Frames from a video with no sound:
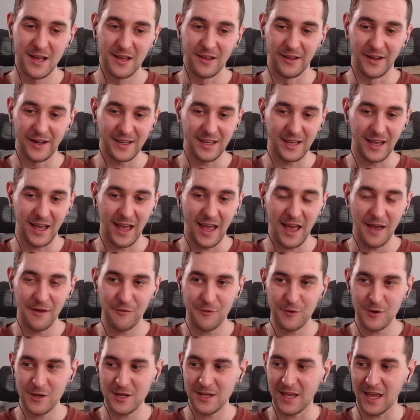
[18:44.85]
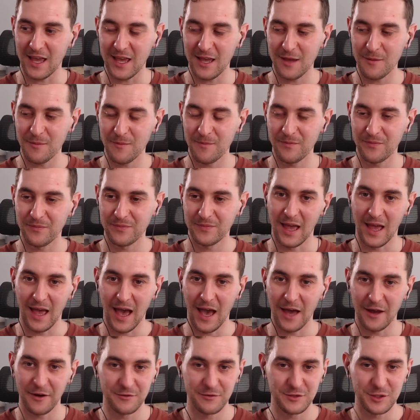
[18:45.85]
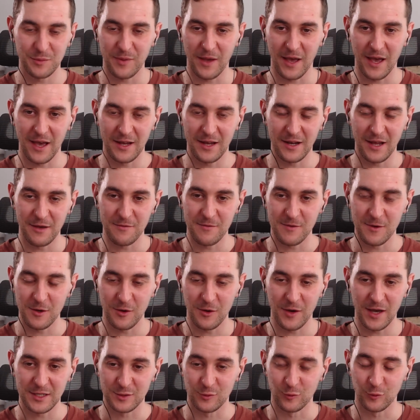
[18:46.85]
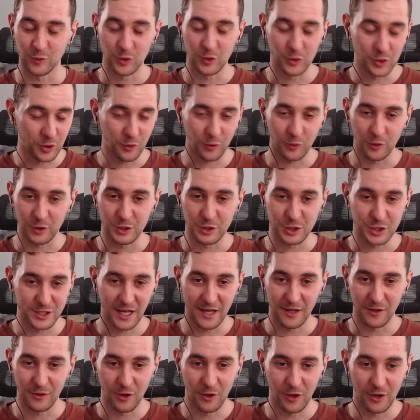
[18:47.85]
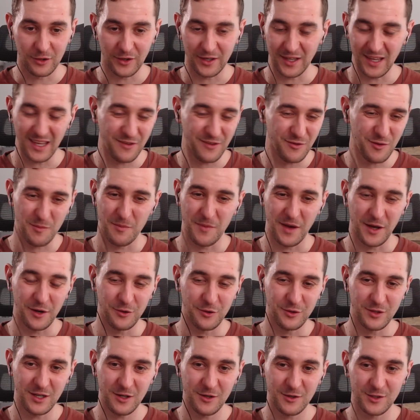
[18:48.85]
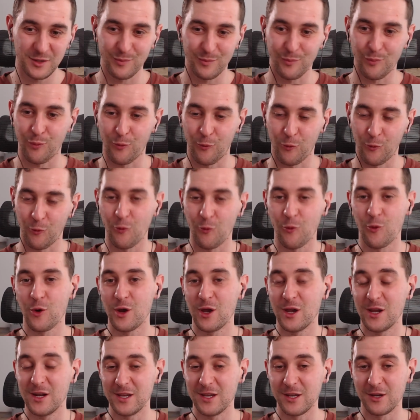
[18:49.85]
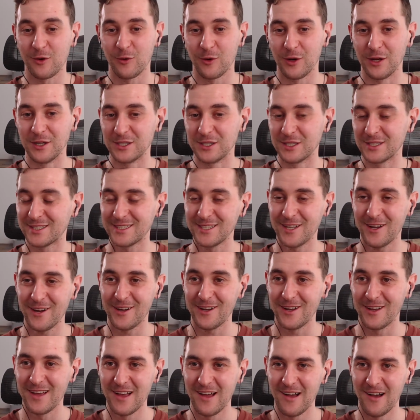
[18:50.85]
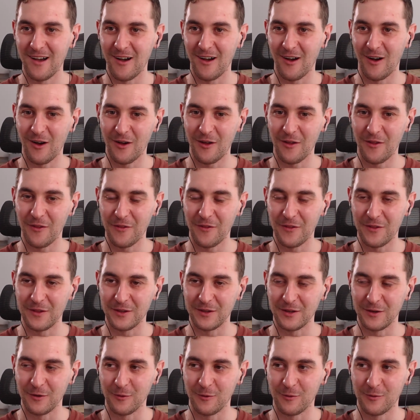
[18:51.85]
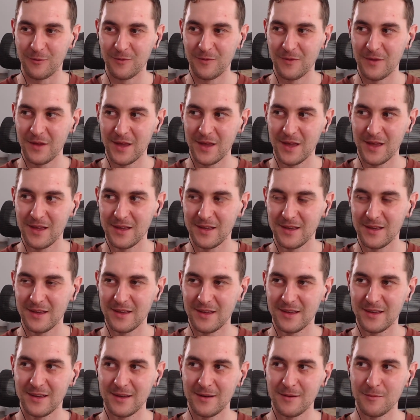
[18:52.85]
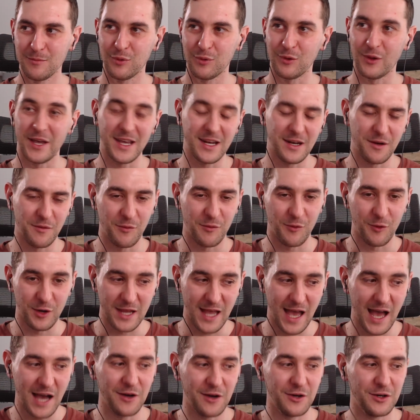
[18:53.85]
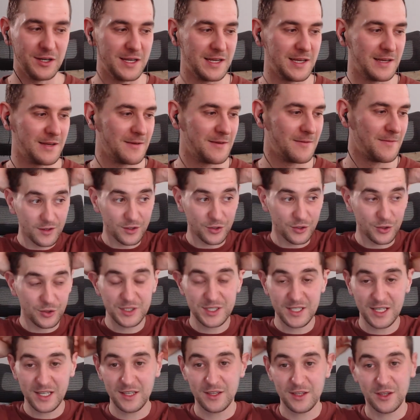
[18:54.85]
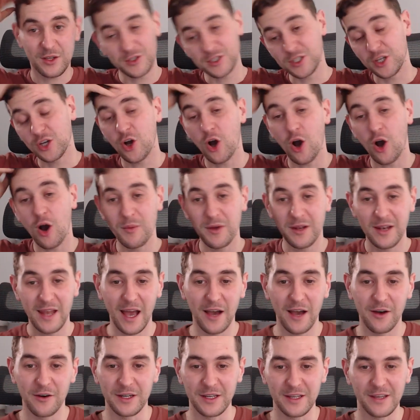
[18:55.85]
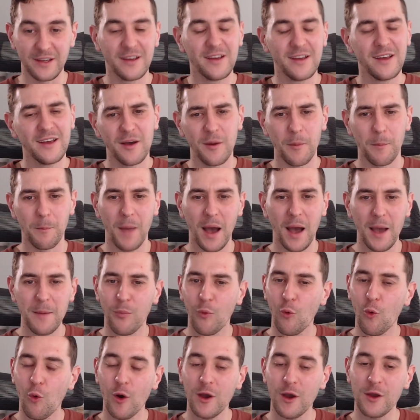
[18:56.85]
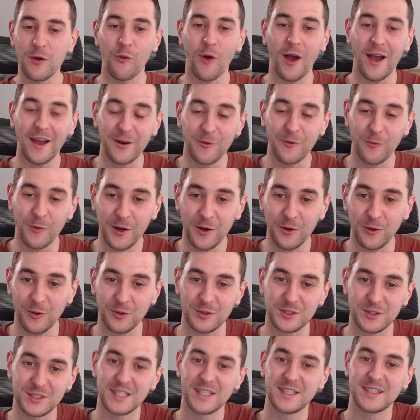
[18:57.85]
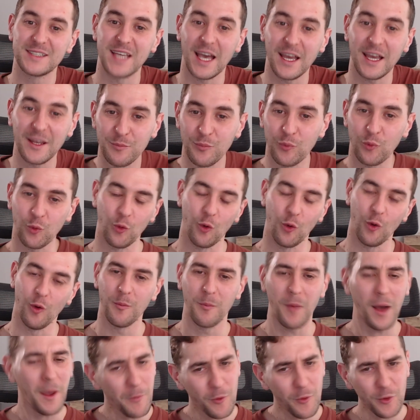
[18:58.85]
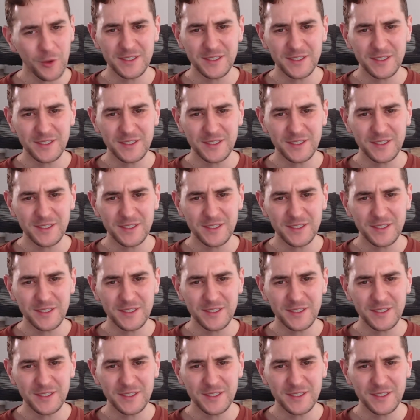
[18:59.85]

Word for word: Like, every game out of Japan, I feel has a really cringe dialogue. Like even Metal Gear is pretty cringe. It's not on the plane of reality. You see, there's a commonality. My boy Ryan Reynolds, Deadpool. My boy